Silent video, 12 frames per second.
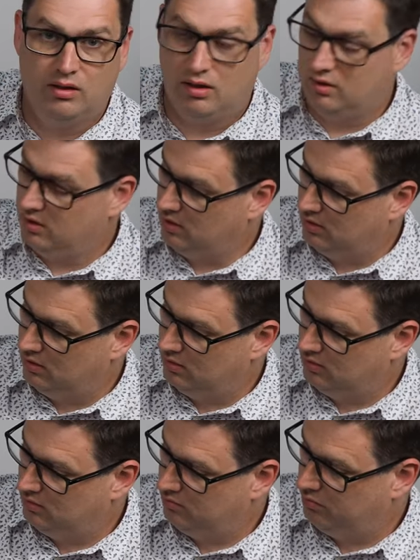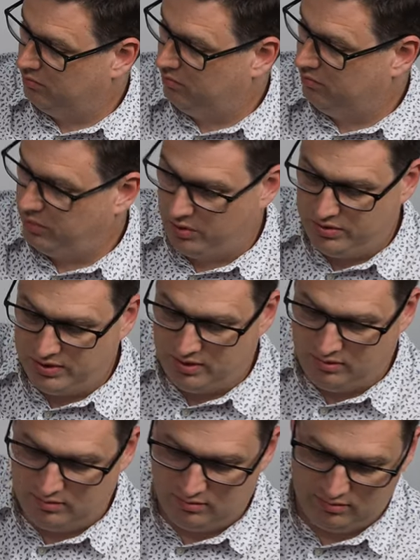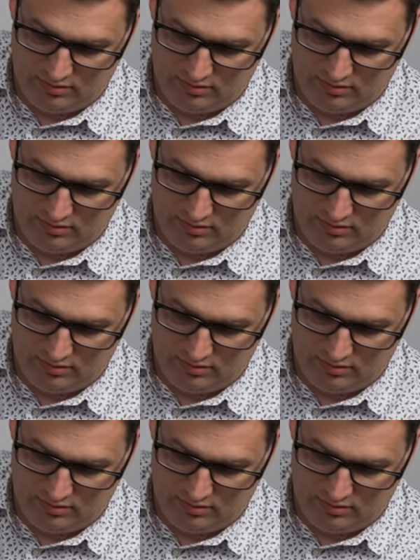a little poster